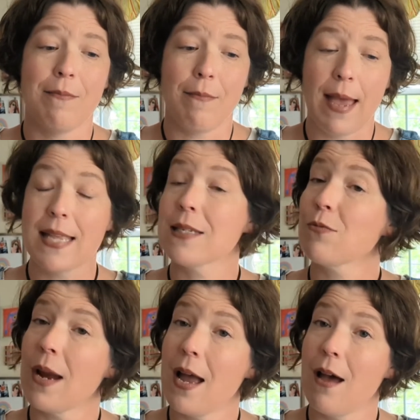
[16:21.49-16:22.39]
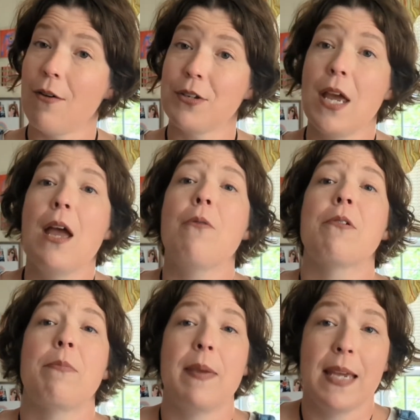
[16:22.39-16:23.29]
mess around
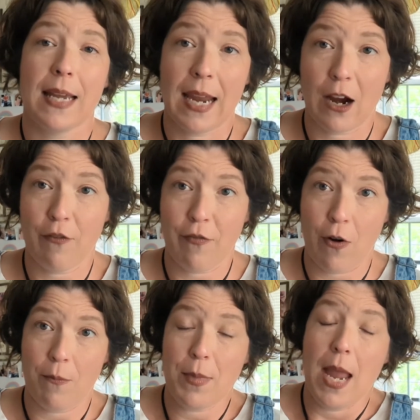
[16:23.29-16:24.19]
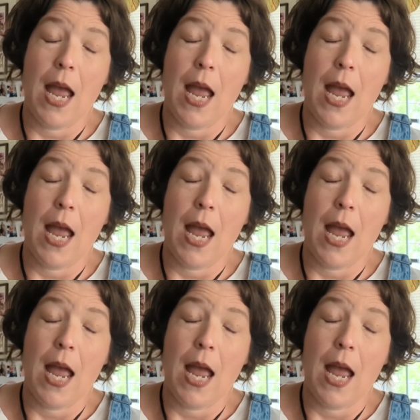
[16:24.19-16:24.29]
with being careful.